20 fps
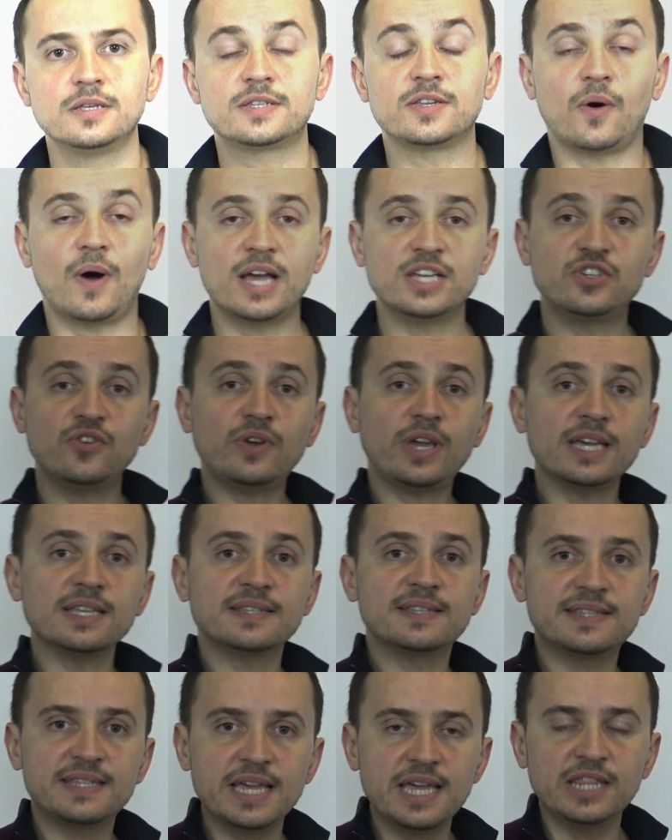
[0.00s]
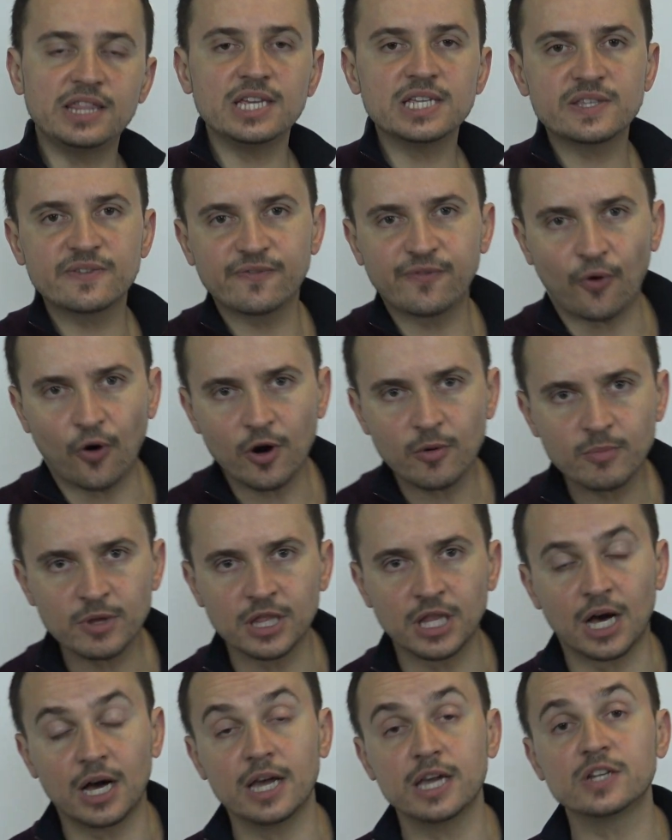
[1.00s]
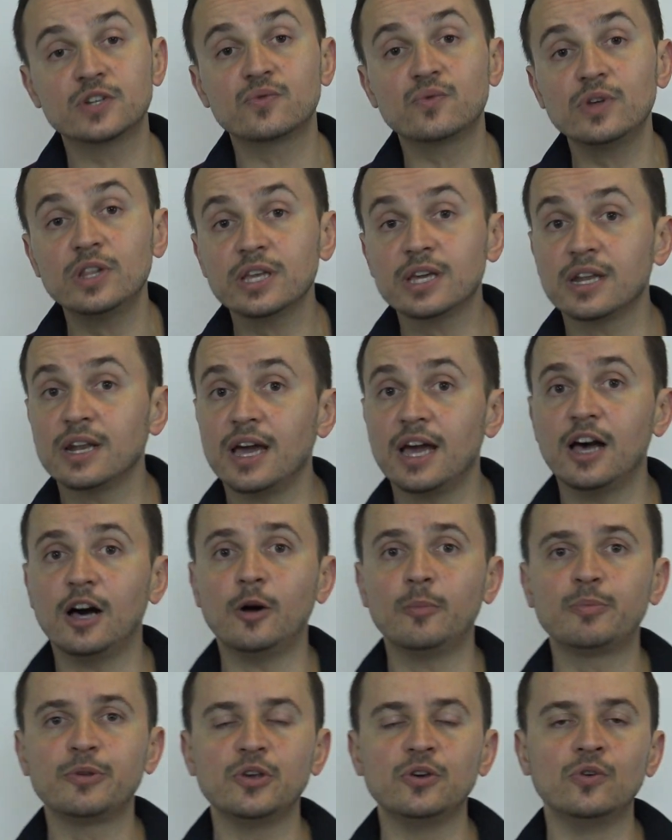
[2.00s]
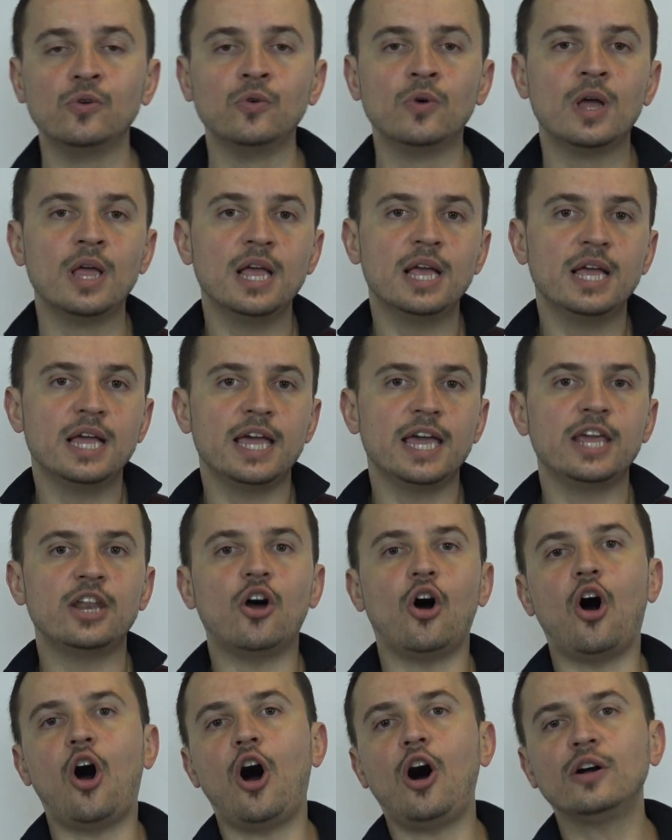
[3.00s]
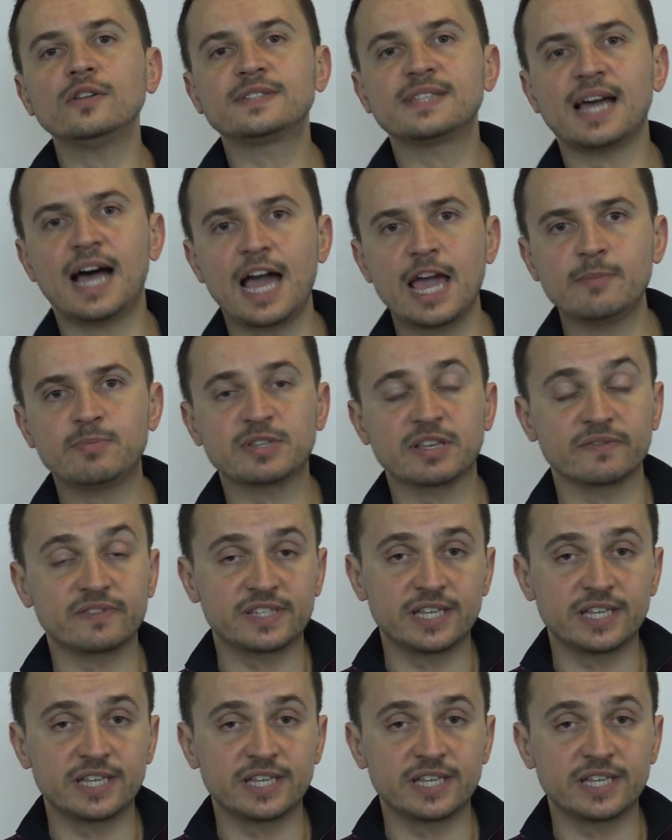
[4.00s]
So as you can see, this formula is really going to help you in all types of